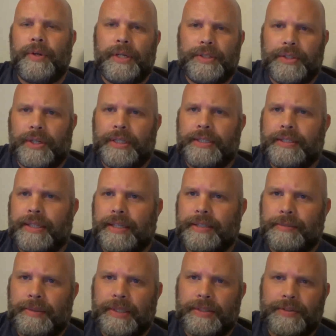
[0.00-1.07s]
footage on these
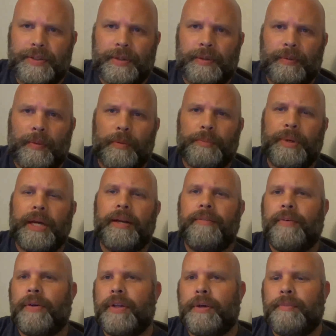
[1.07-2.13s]
things. I mean, considering what we're
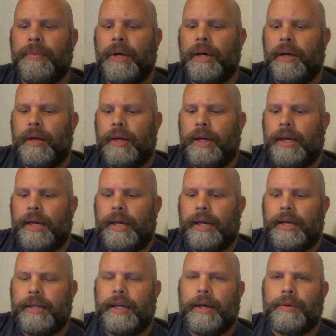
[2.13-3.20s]
paying for them
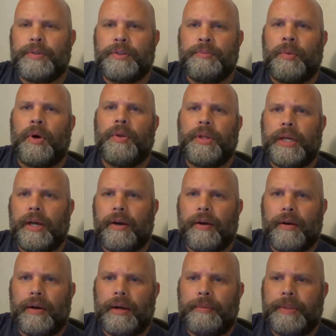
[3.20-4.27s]
and how small they
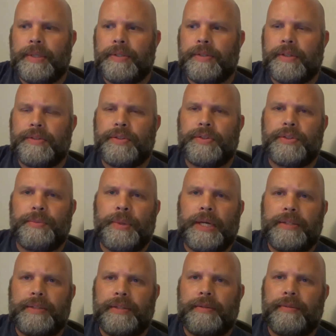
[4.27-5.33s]
are, I mean, it's just
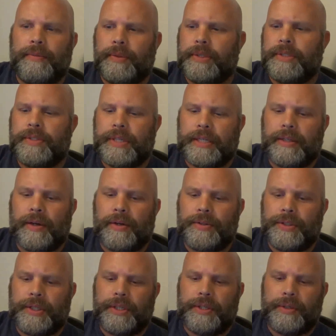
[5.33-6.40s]
amazing what this
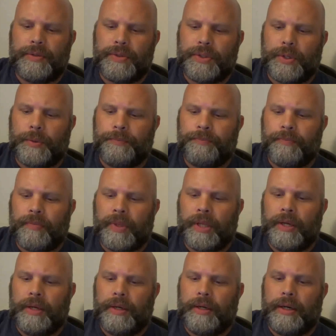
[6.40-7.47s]
technology can do. So,
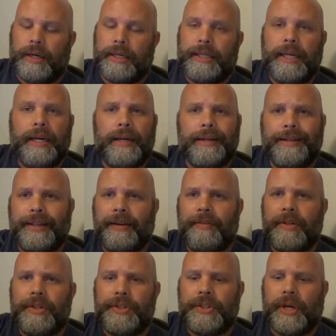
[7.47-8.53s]
yeah,
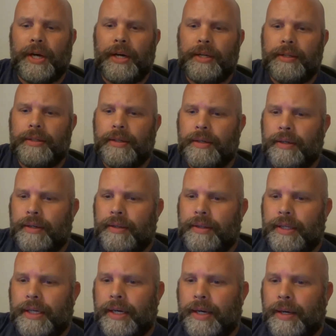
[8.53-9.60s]
give it a shot.
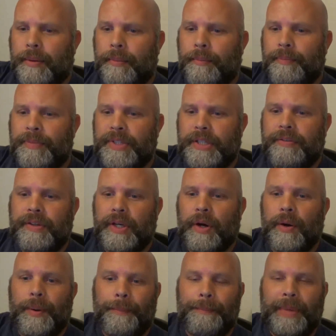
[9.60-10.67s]
The
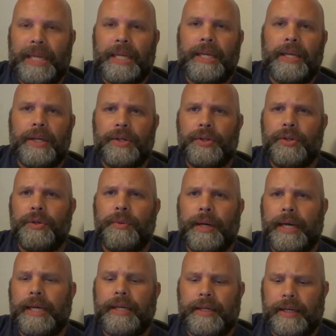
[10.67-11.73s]
DVR Mini
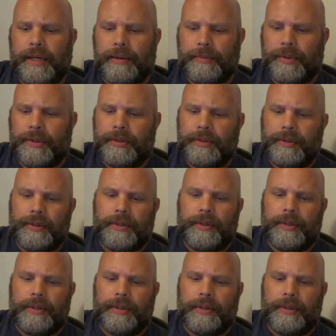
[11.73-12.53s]
U8 camera,